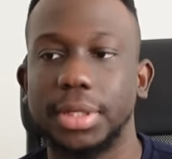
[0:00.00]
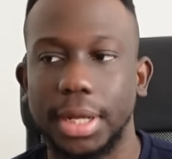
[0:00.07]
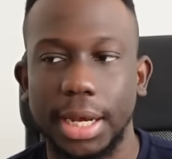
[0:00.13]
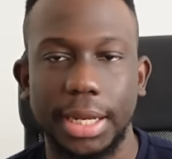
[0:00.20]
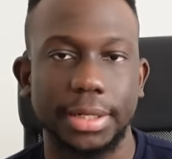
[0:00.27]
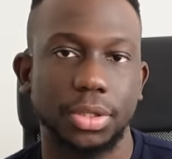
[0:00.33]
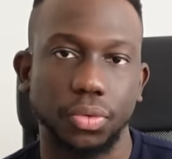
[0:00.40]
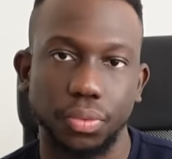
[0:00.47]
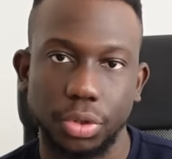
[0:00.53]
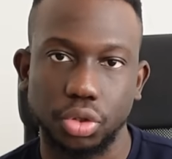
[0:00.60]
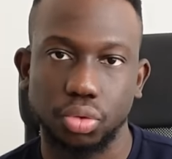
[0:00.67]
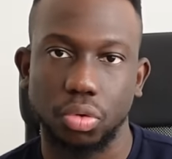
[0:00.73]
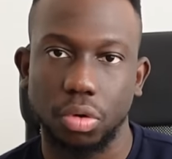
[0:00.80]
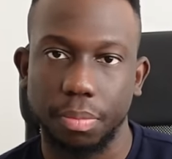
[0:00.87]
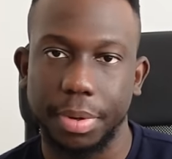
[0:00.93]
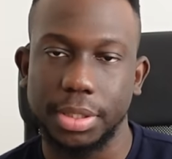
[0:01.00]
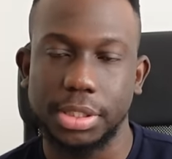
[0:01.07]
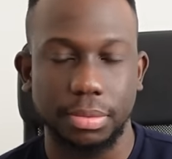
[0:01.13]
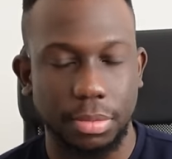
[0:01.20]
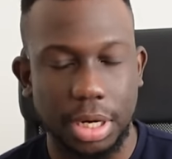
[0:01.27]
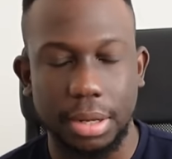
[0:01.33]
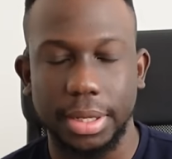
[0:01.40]
click the redraw
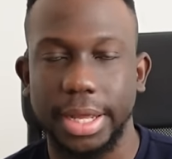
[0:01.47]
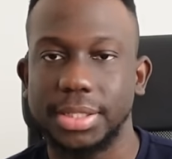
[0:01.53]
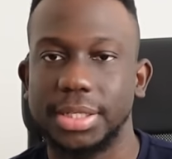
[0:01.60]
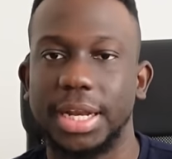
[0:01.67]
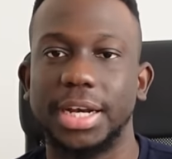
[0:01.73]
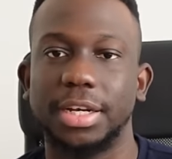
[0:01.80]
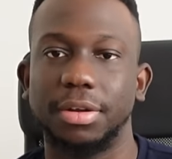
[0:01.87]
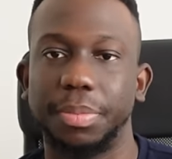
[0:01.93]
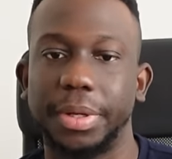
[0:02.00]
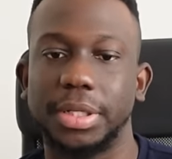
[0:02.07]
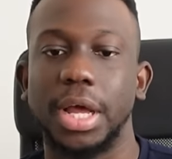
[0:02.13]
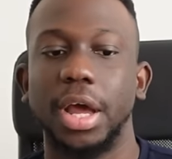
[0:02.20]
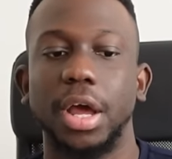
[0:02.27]
button but i'll get to that in a bit